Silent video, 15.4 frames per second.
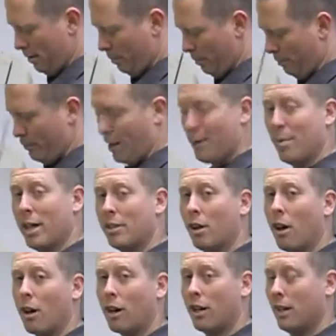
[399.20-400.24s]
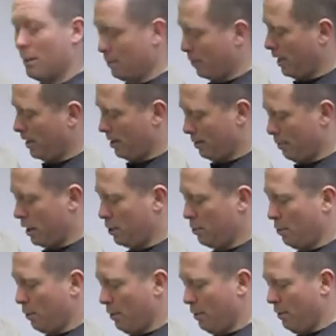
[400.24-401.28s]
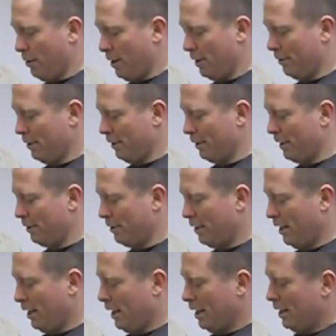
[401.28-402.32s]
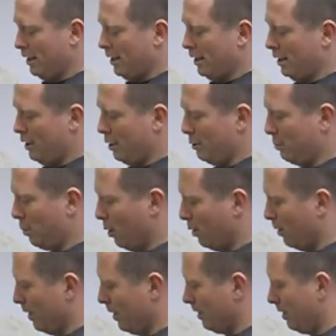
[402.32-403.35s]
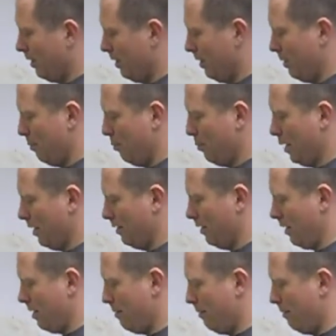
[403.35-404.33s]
I'm afraid my target is making much more noise than this bow is, but